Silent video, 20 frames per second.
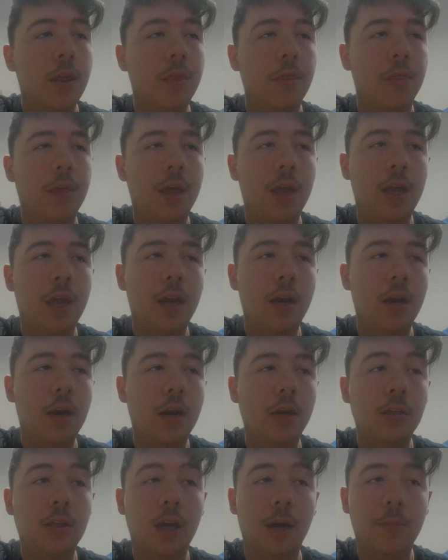Then
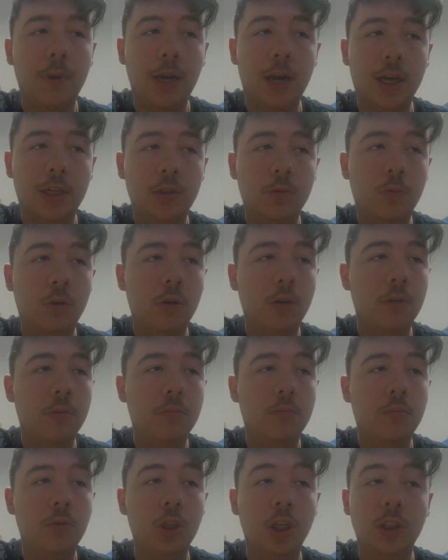got my next
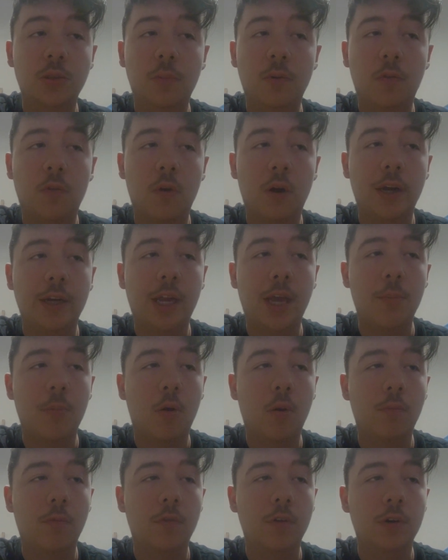one just before I came
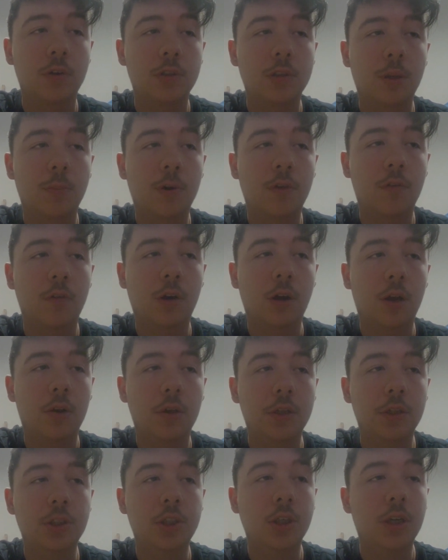home for summer for
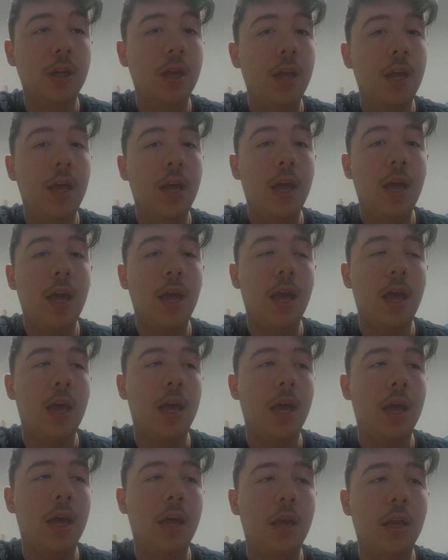college.
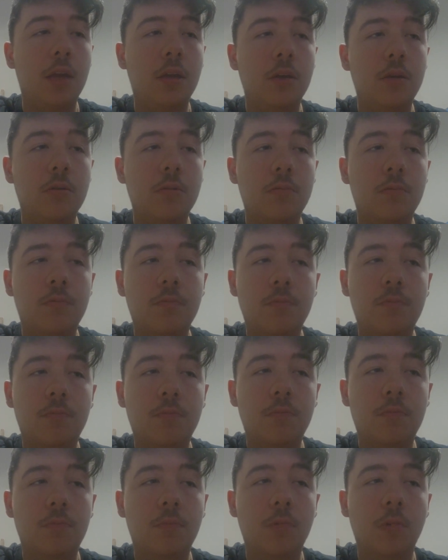And
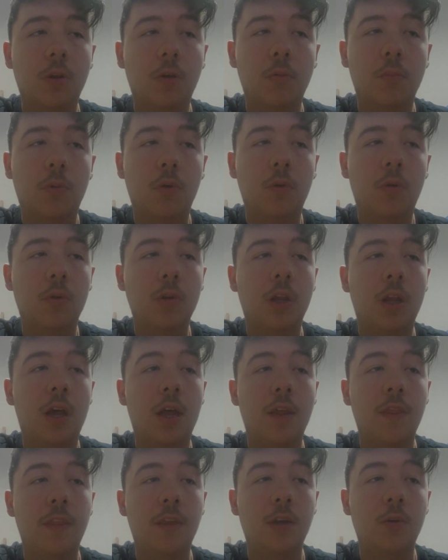lo and behold,
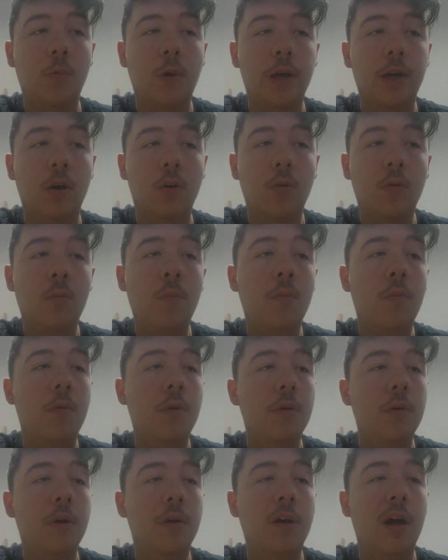on the way home,
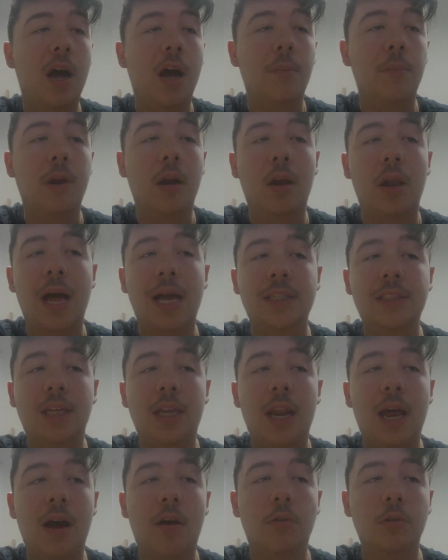I'm in Alaska
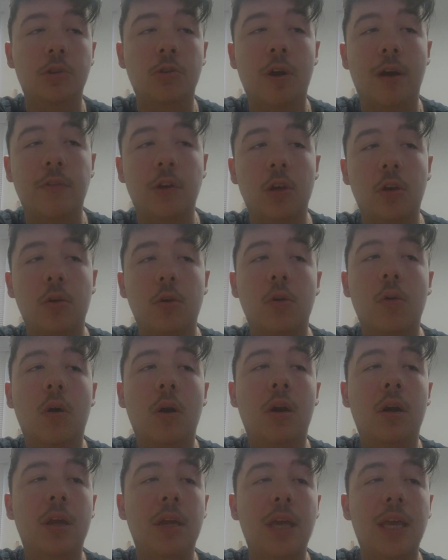now. I was driving to New
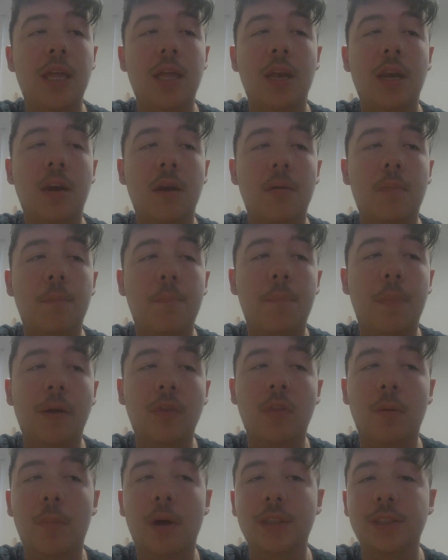York in
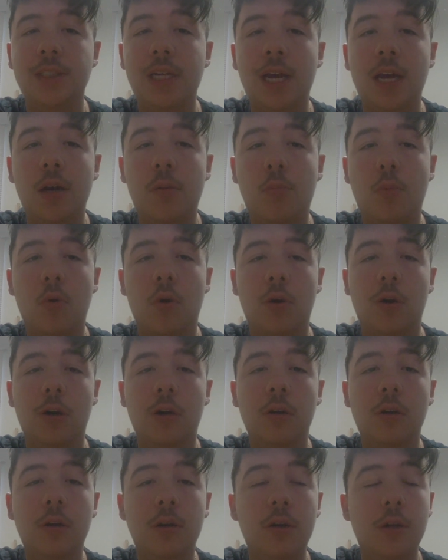about the Montana border.